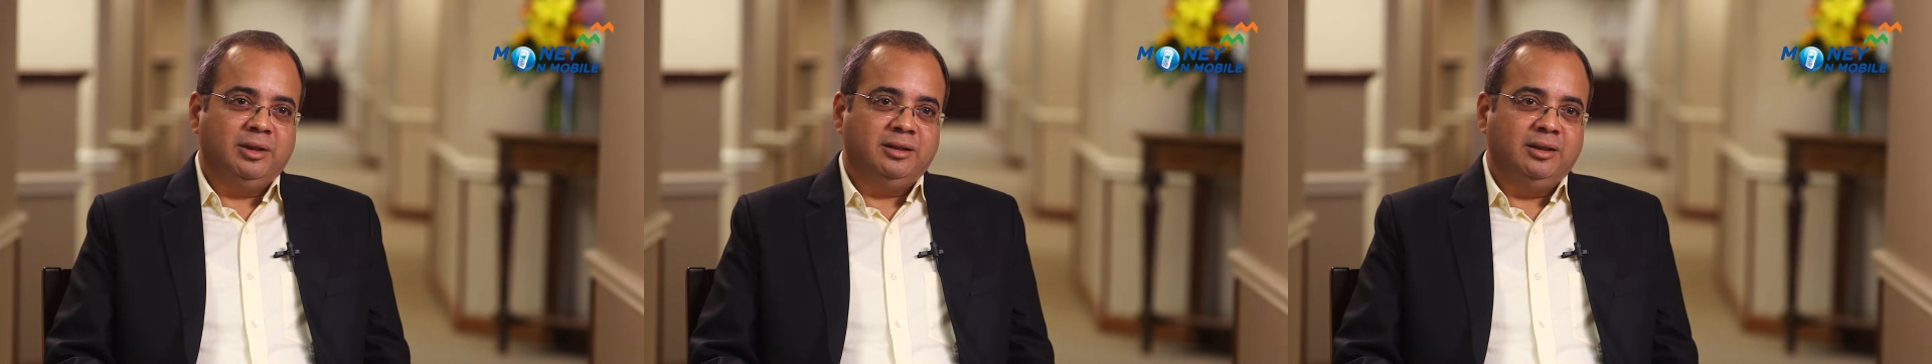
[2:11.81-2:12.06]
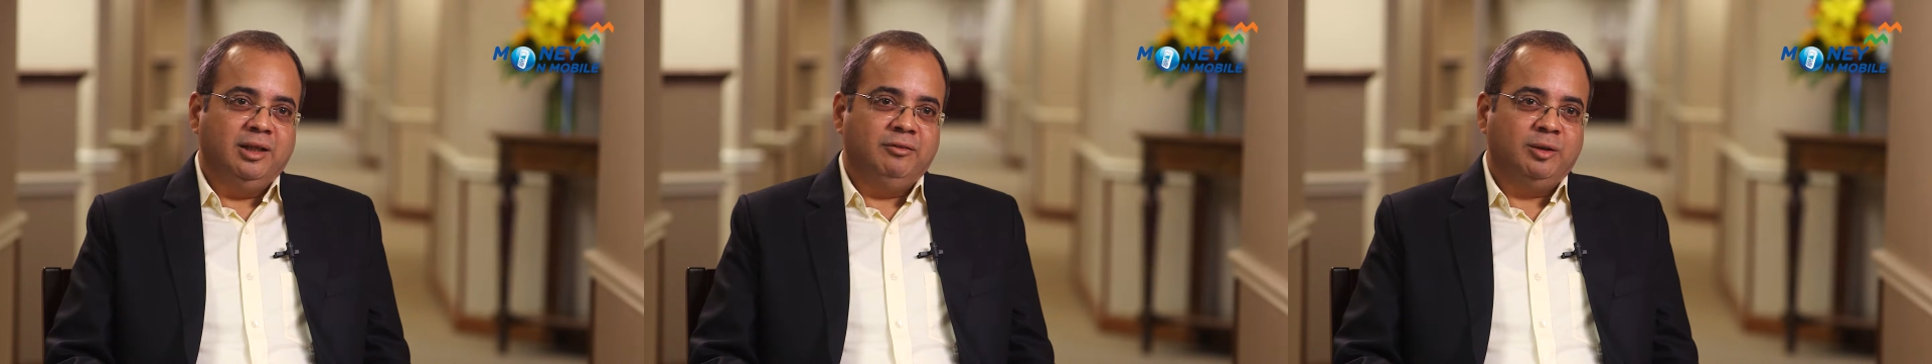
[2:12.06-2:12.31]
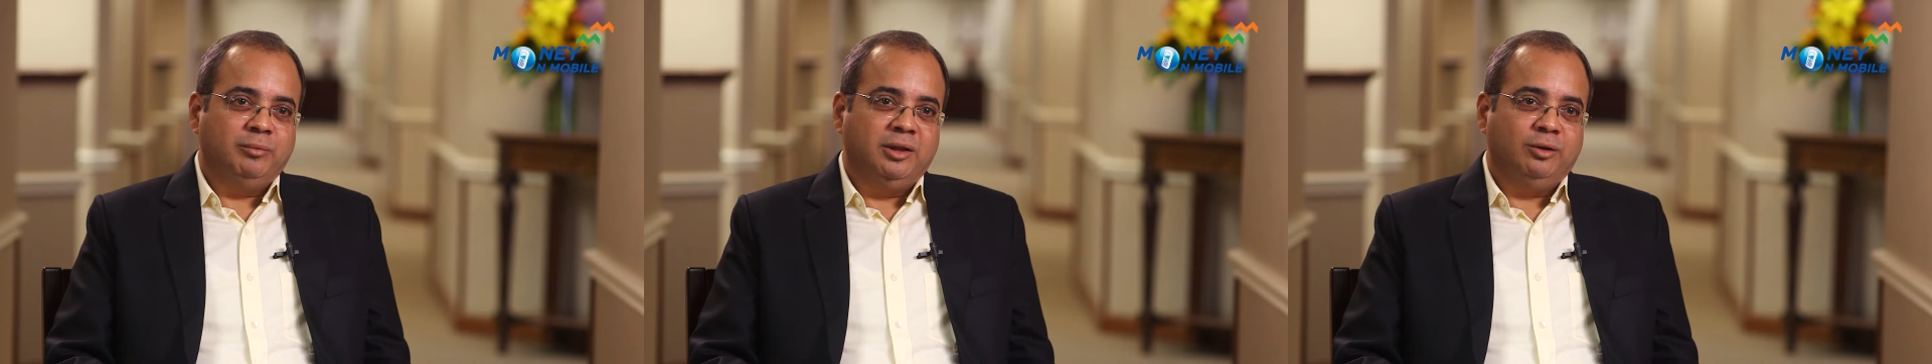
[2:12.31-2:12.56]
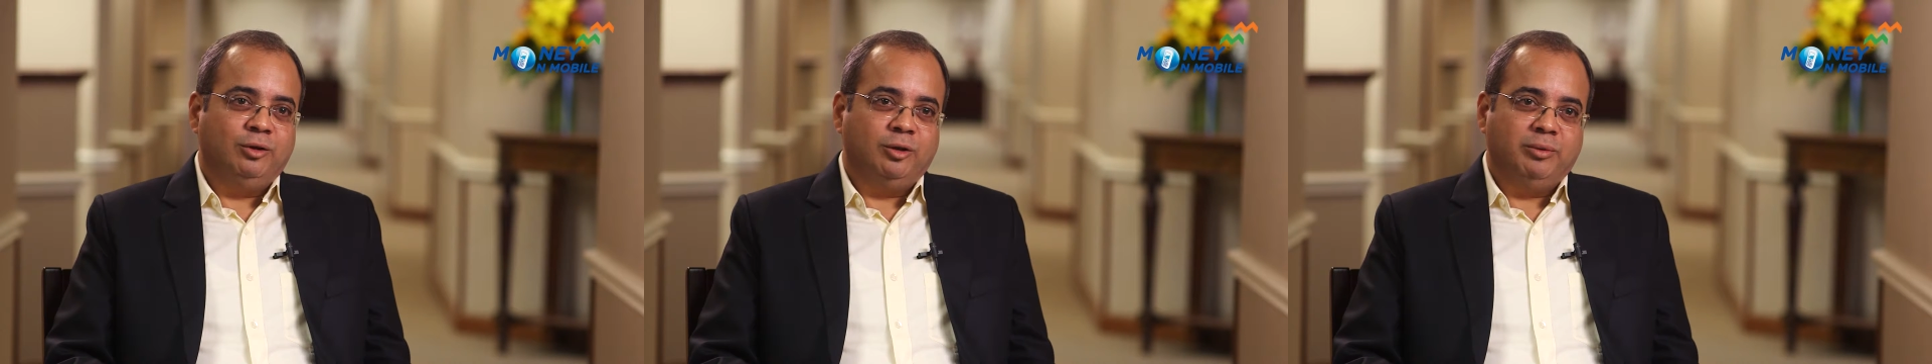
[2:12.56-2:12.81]
the
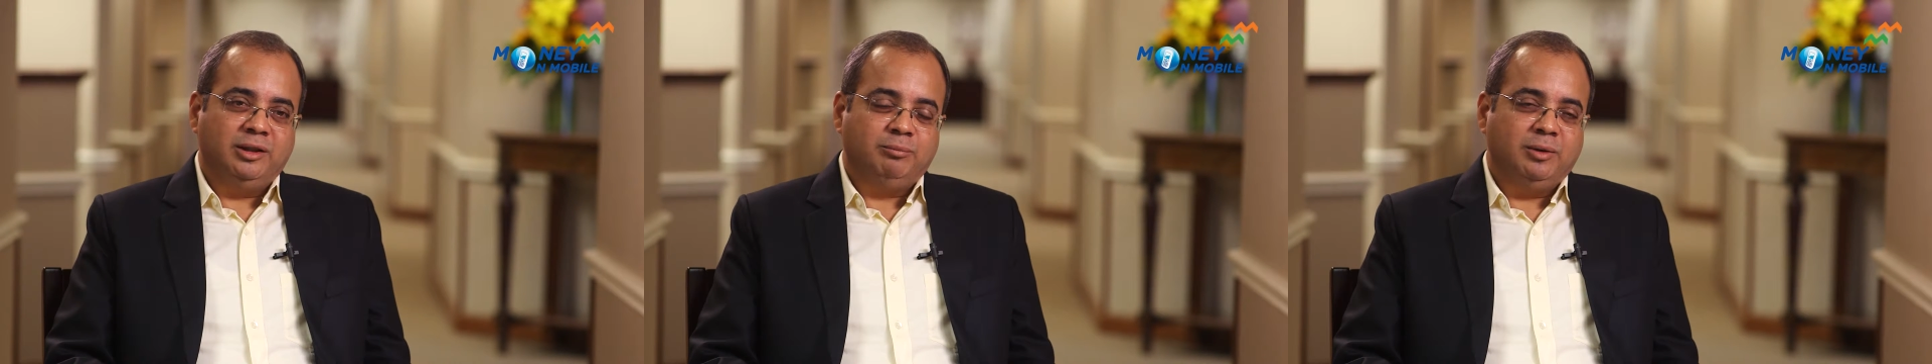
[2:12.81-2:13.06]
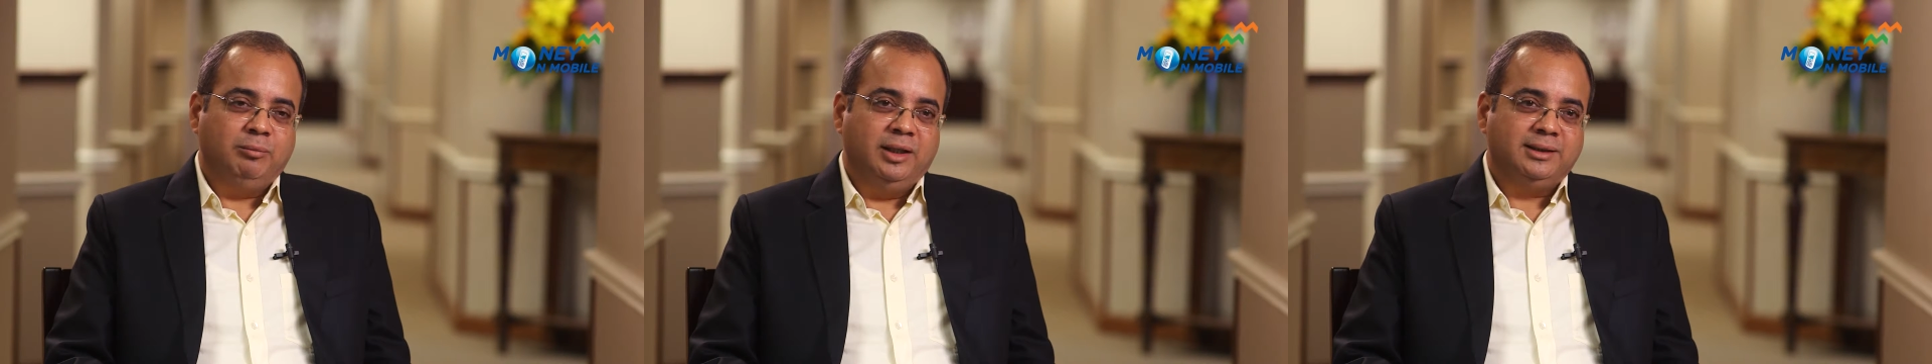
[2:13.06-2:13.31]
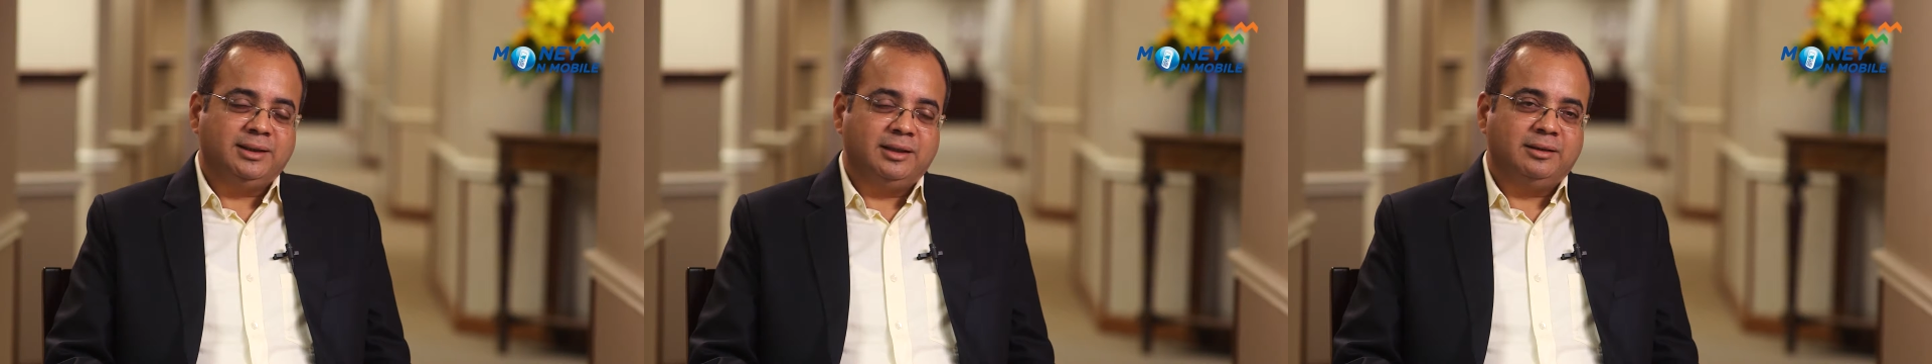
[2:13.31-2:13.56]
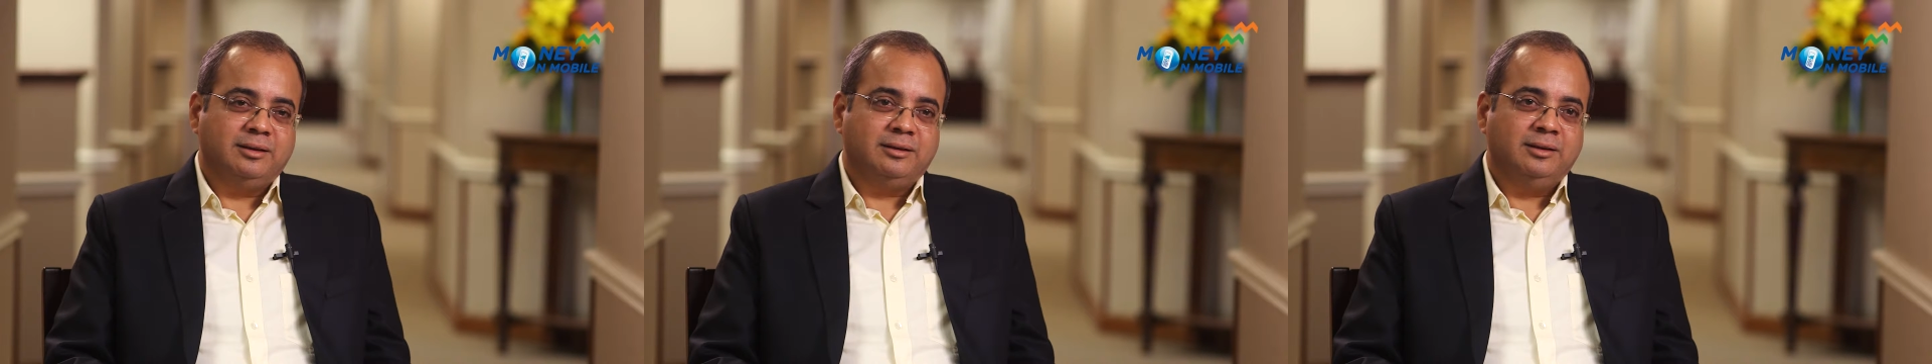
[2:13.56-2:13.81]
government or by the public
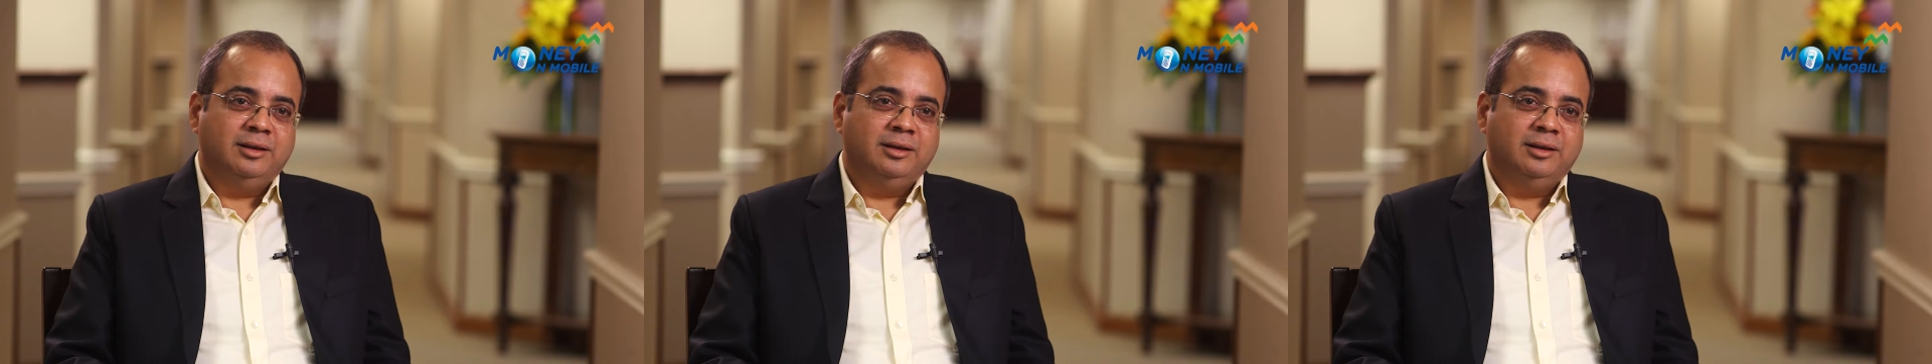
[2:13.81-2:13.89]
sector.